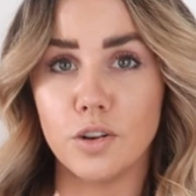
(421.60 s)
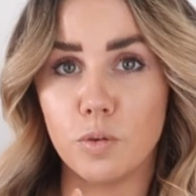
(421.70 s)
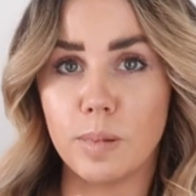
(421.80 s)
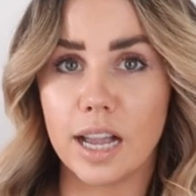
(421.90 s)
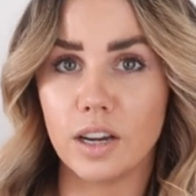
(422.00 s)
an
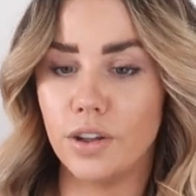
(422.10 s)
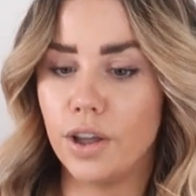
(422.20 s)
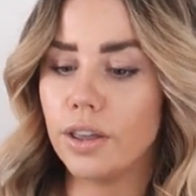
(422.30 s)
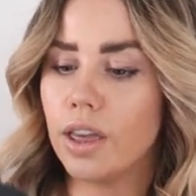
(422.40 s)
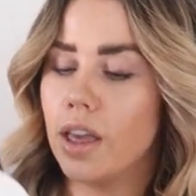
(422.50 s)
all black
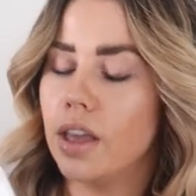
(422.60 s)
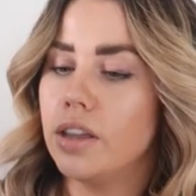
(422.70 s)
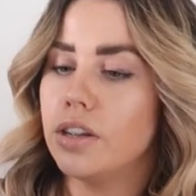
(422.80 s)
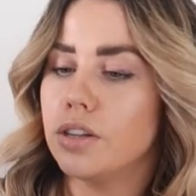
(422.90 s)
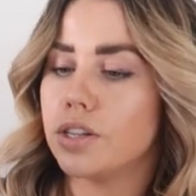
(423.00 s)
look.
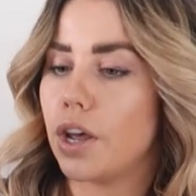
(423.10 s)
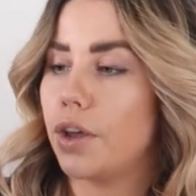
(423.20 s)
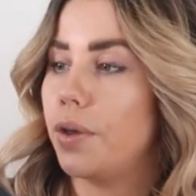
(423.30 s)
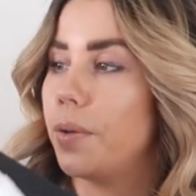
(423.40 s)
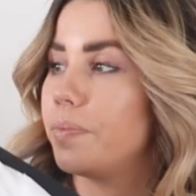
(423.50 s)

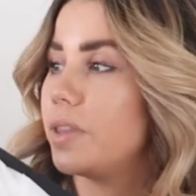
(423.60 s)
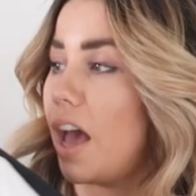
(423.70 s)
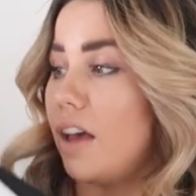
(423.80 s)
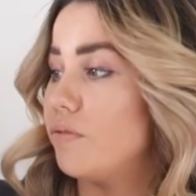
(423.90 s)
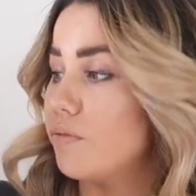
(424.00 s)
So
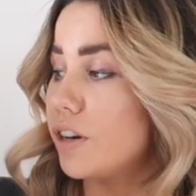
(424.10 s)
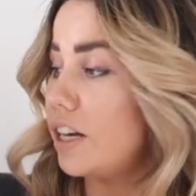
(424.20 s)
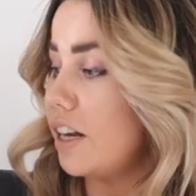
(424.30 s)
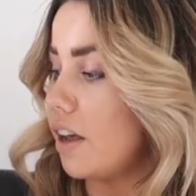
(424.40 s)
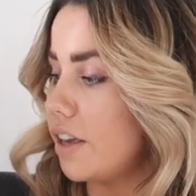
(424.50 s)
yeah,
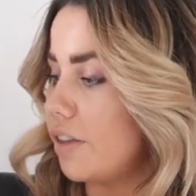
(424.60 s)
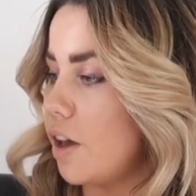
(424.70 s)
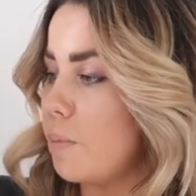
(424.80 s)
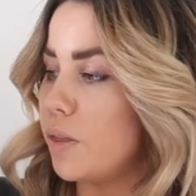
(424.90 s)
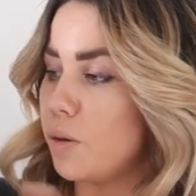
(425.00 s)
really like
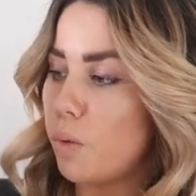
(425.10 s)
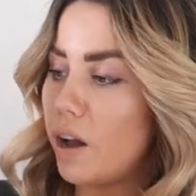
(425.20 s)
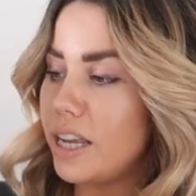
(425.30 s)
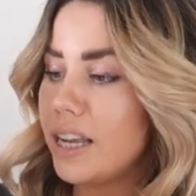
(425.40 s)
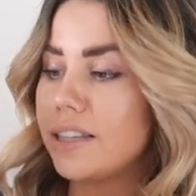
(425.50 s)
them. The
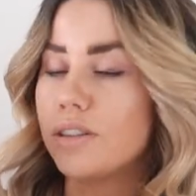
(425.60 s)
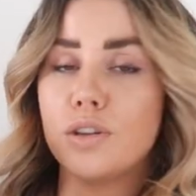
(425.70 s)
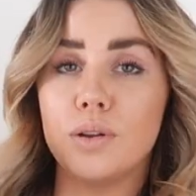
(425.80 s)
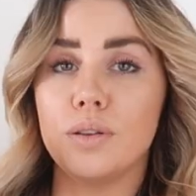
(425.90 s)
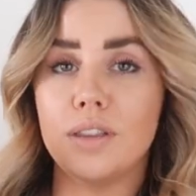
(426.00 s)
white isn't
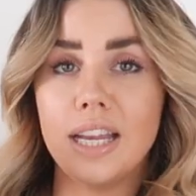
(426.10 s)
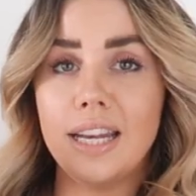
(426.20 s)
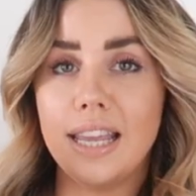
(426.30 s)
too thin